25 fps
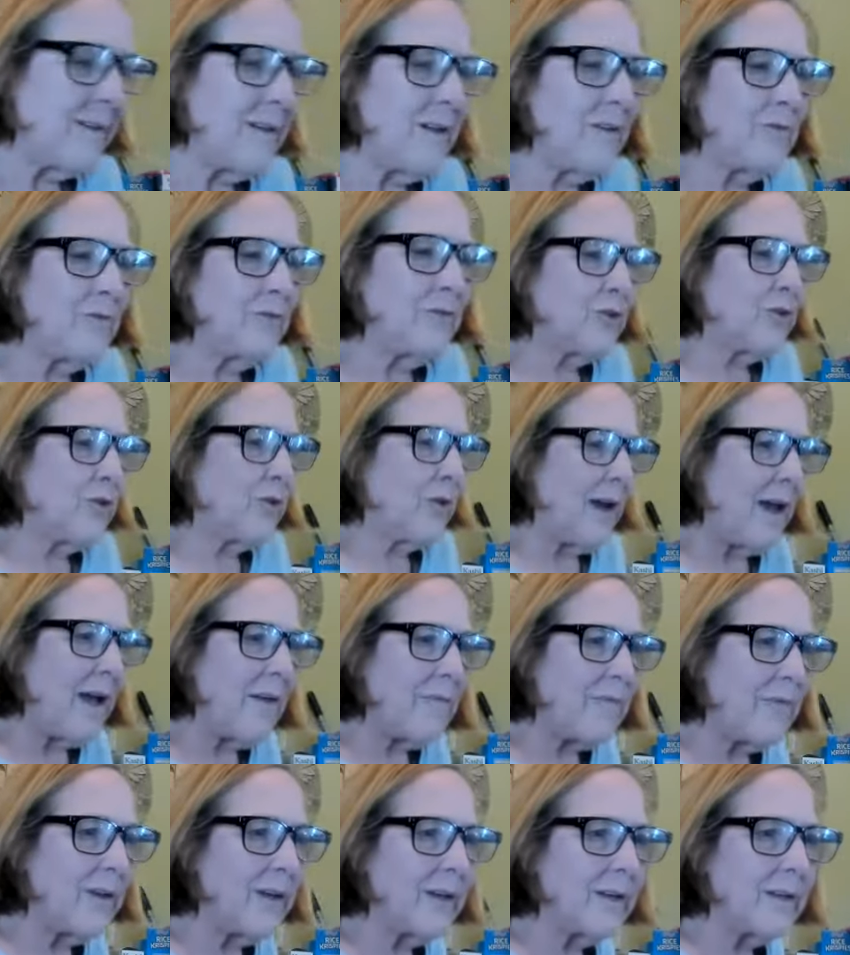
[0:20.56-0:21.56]
enough
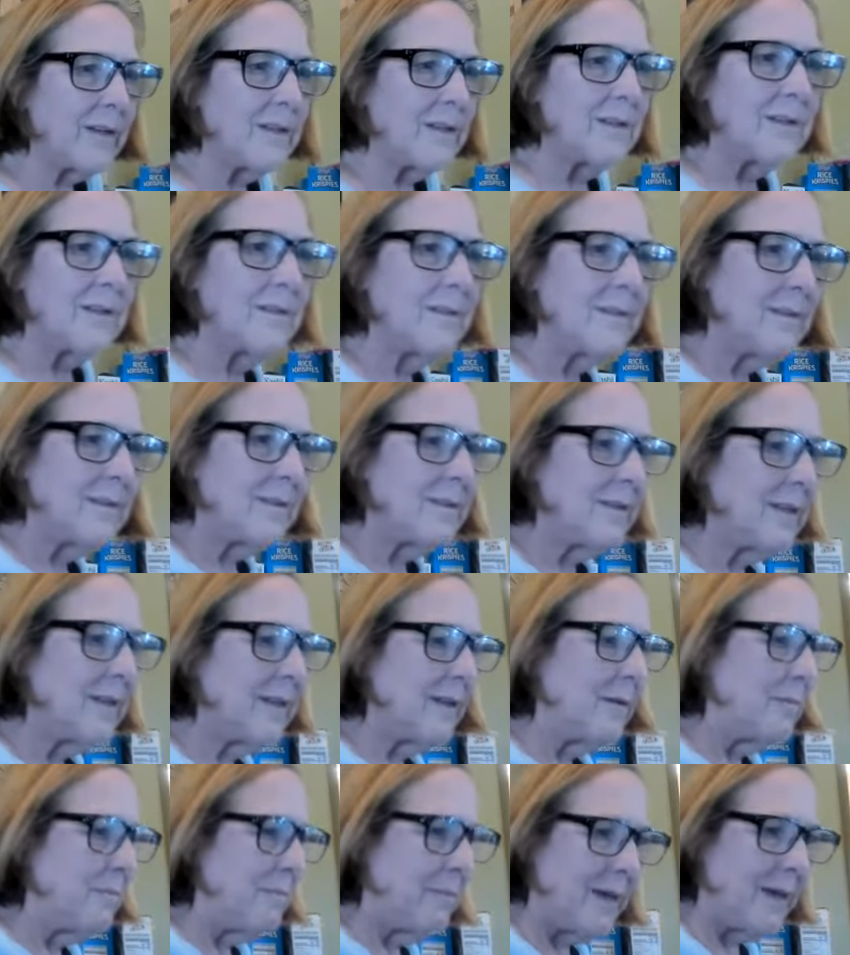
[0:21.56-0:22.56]
traffic that
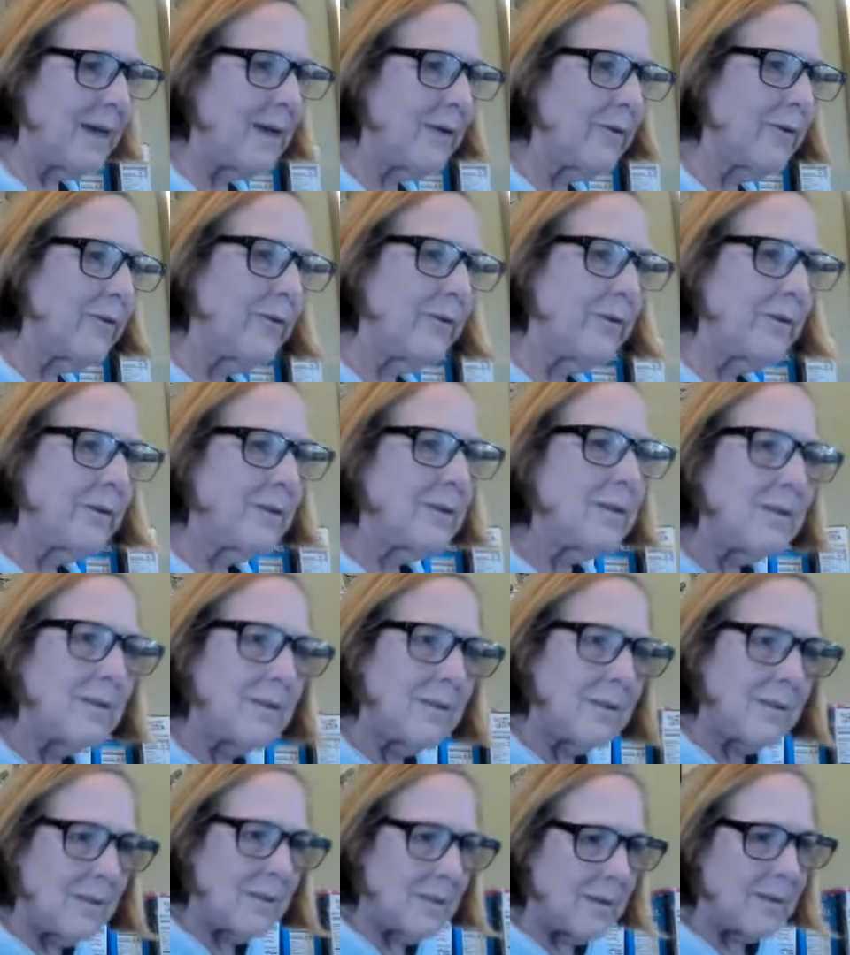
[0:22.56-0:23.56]
it mattered.
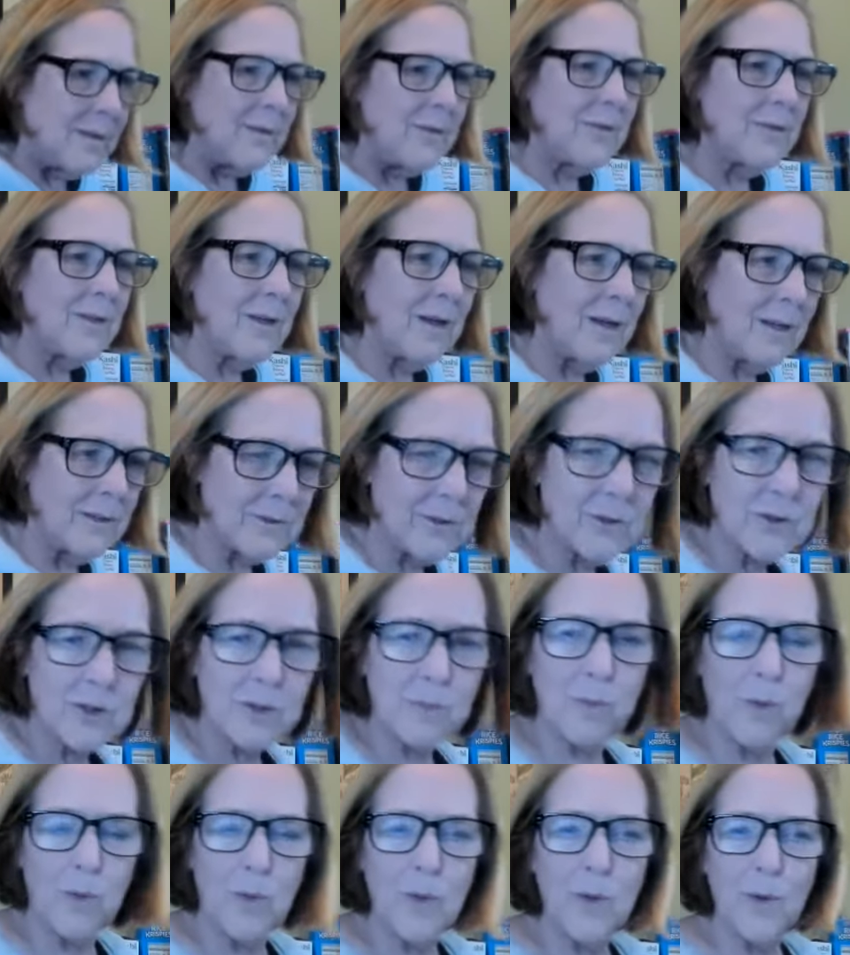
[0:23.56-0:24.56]
You guys are
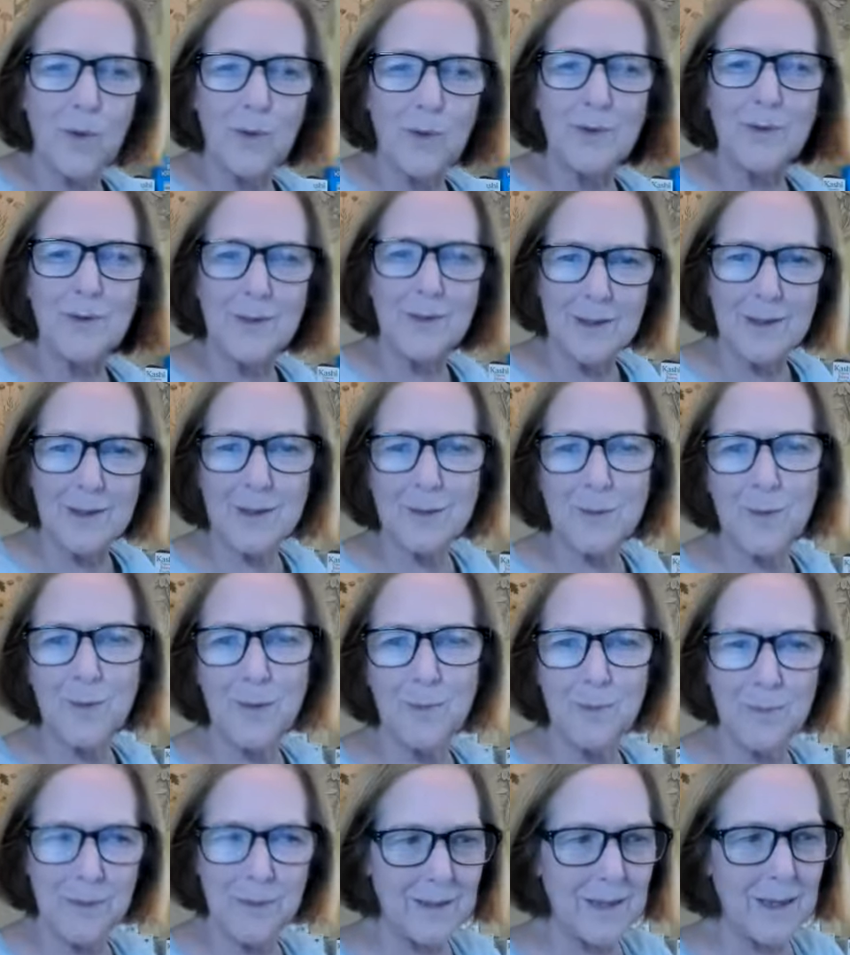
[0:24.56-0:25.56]
spoiled. You just
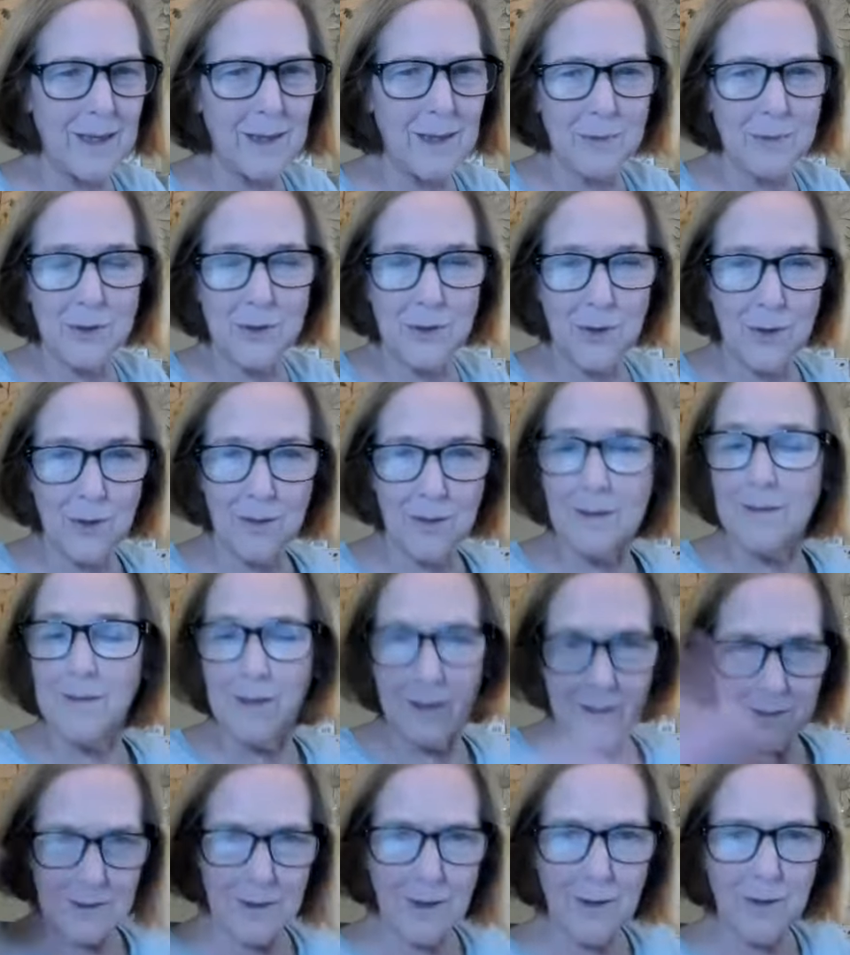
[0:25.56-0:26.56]
want my damn sterling.
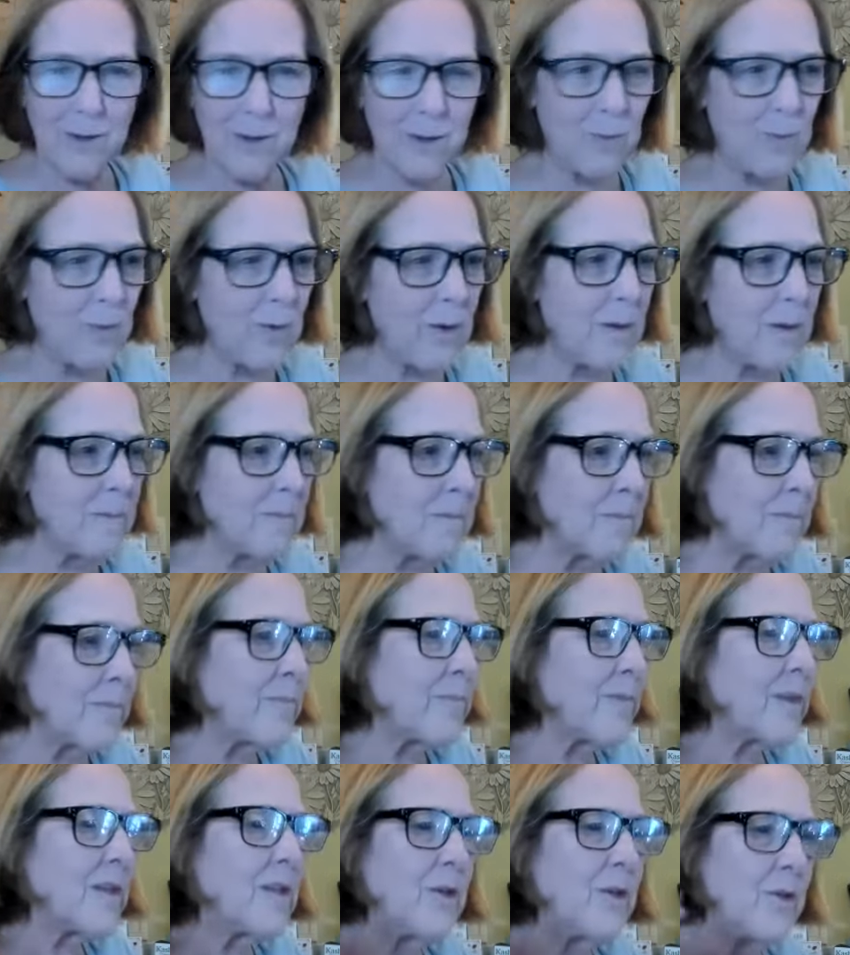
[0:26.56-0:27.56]
That's all you want.
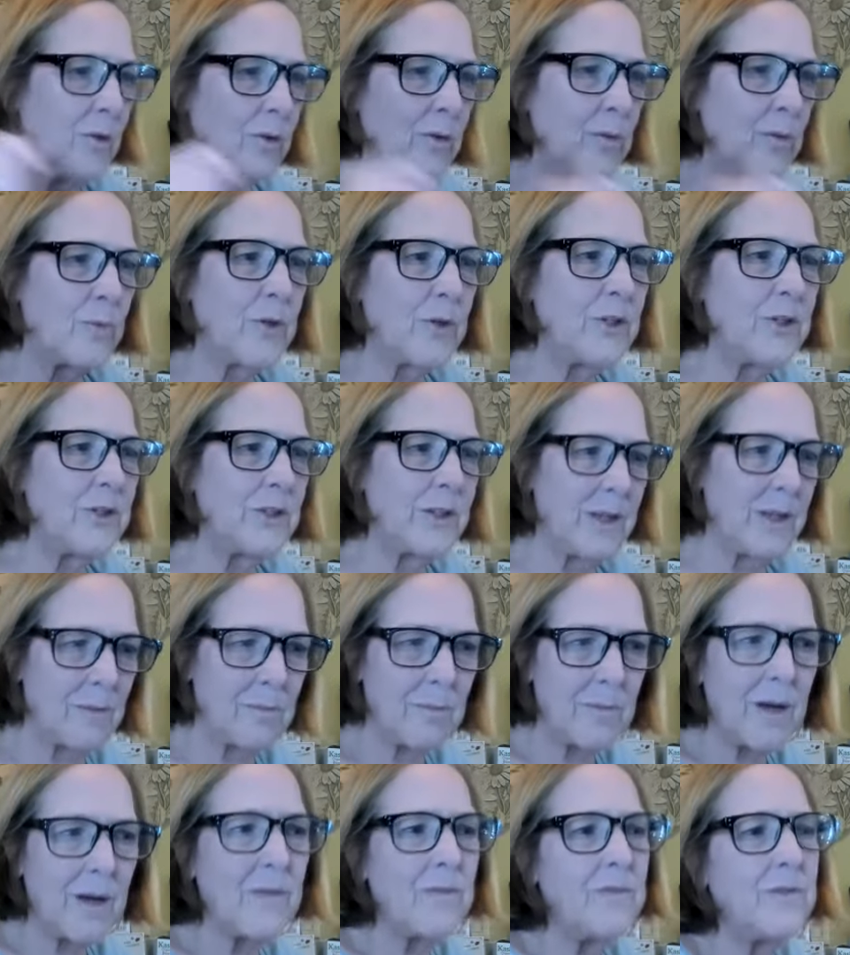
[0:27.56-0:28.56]
You don't appreciate
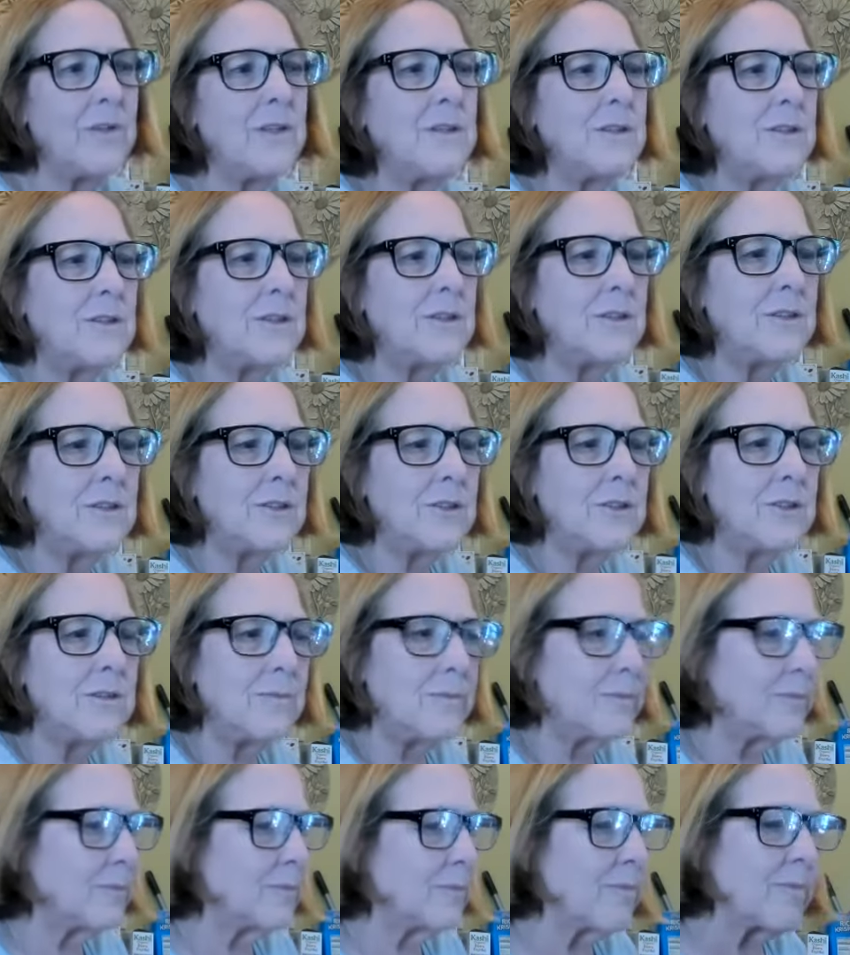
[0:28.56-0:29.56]
my vintage.
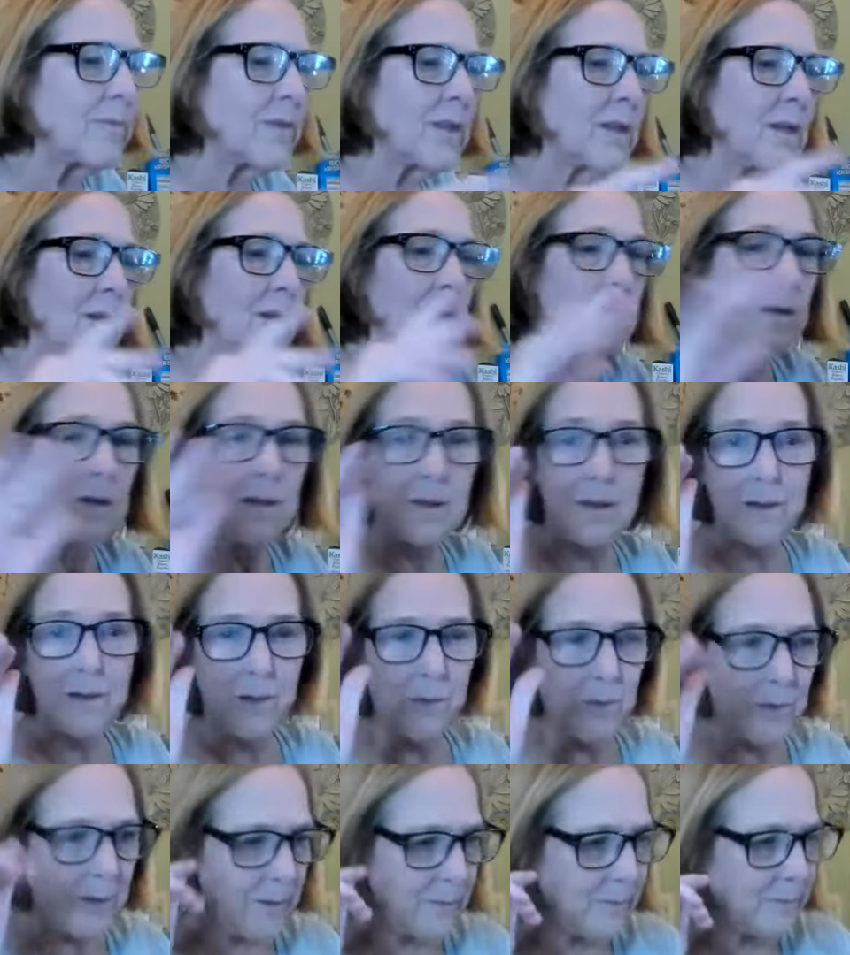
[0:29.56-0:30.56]

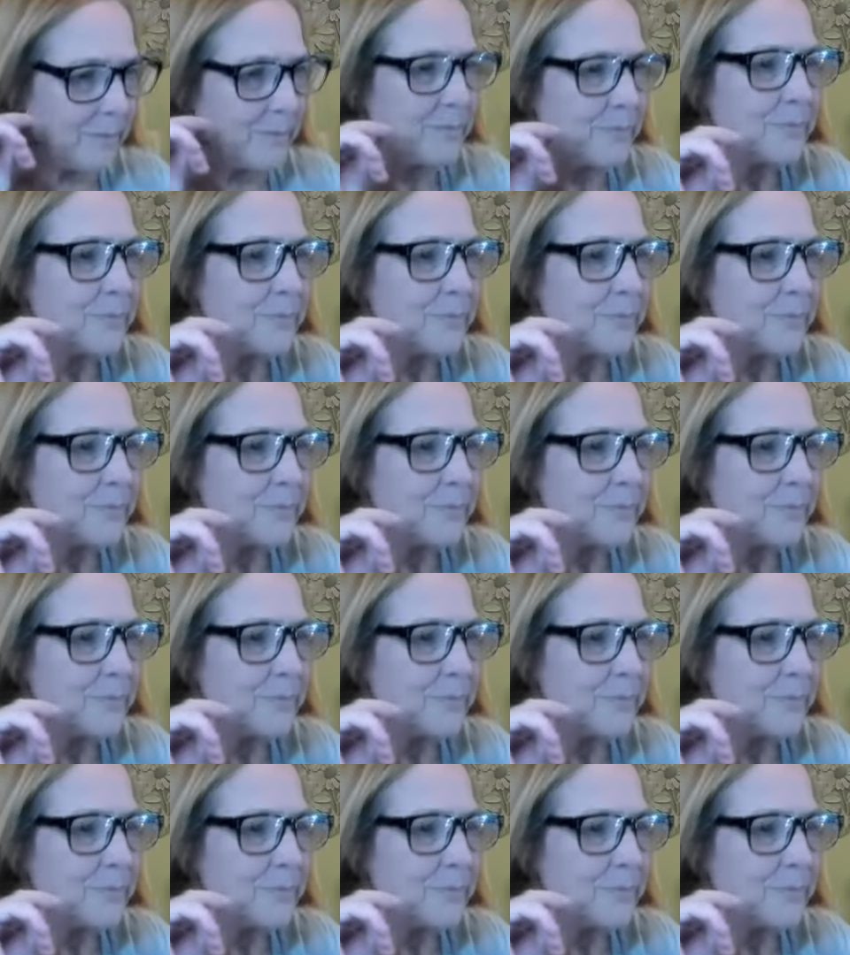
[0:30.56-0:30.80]
Anyway,